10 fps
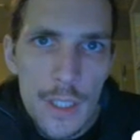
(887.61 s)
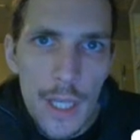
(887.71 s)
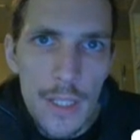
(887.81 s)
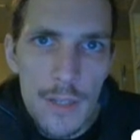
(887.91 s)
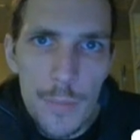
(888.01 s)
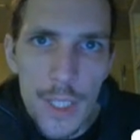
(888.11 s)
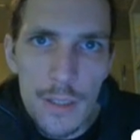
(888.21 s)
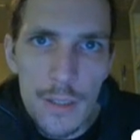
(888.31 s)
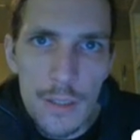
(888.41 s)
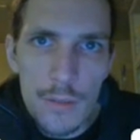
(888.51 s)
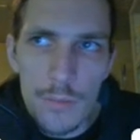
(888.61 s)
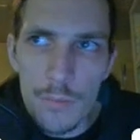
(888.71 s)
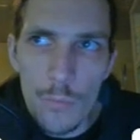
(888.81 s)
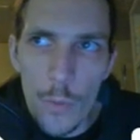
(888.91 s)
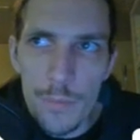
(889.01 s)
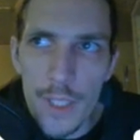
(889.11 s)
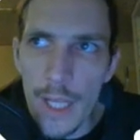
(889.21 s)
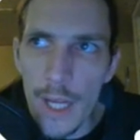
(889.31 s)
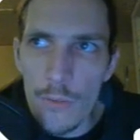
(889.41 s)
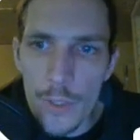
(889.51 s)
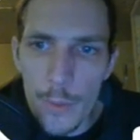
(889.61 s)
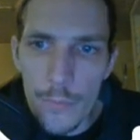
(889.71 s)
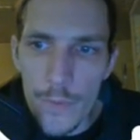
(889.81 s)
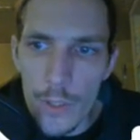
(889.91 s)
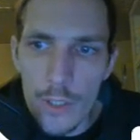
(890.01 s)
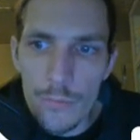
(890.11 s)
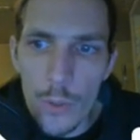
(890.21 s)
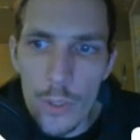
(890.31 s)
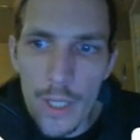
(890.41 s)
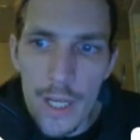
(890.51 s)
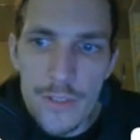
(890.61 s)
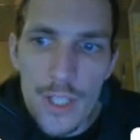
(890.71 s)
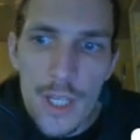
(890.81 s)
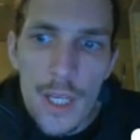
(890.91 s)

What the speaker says: and they've been with me now for about 30 or 40 days.